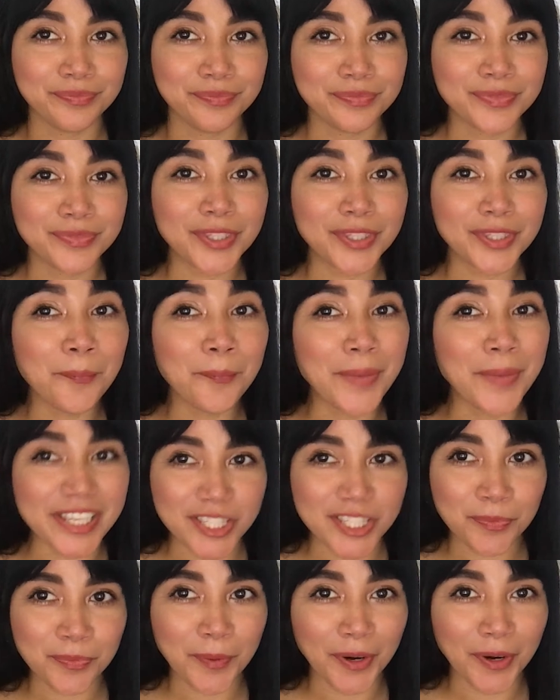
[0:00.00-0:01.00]
The
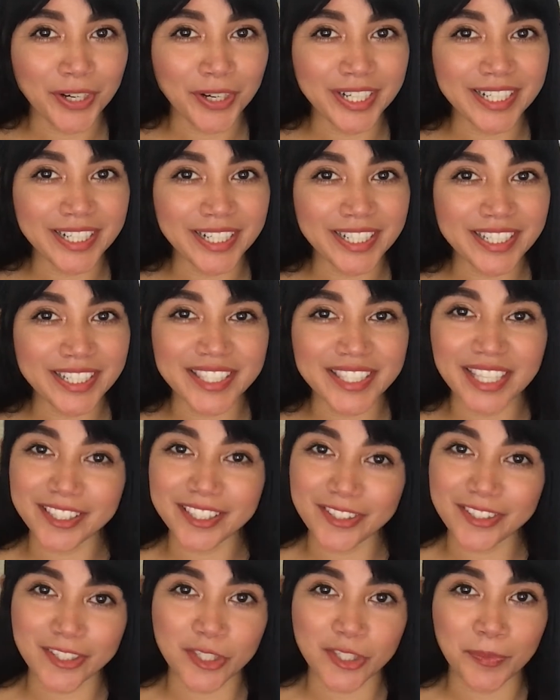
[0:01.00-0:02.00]
best part is that this
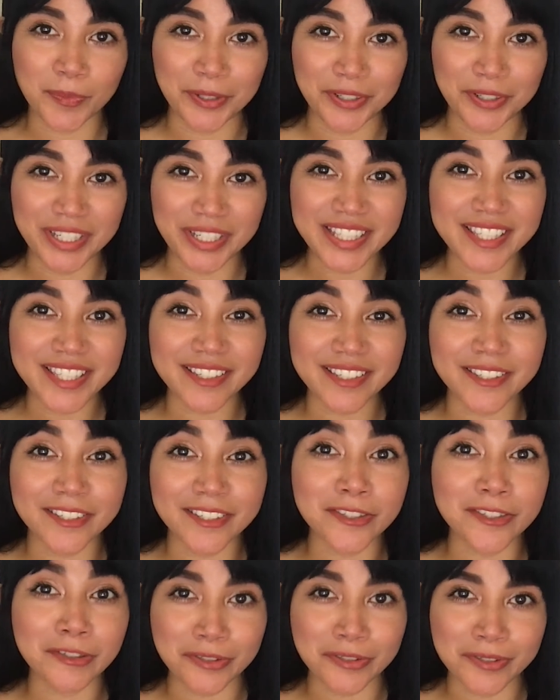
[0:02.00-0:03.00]
experience is
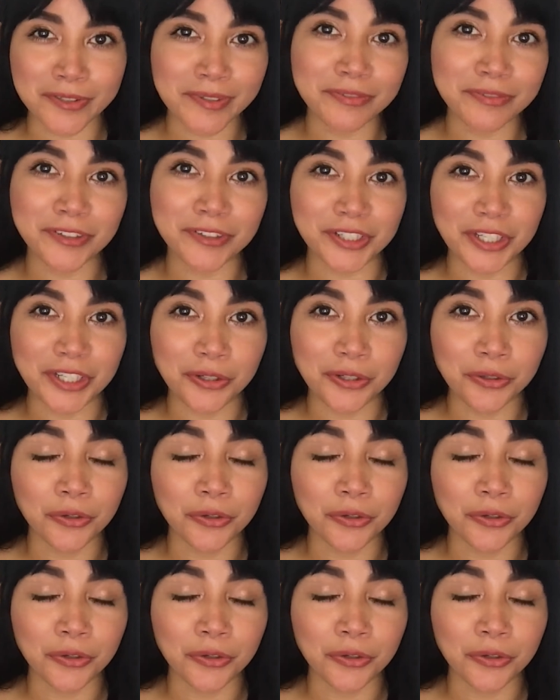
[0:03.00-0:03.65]
exclusively for you,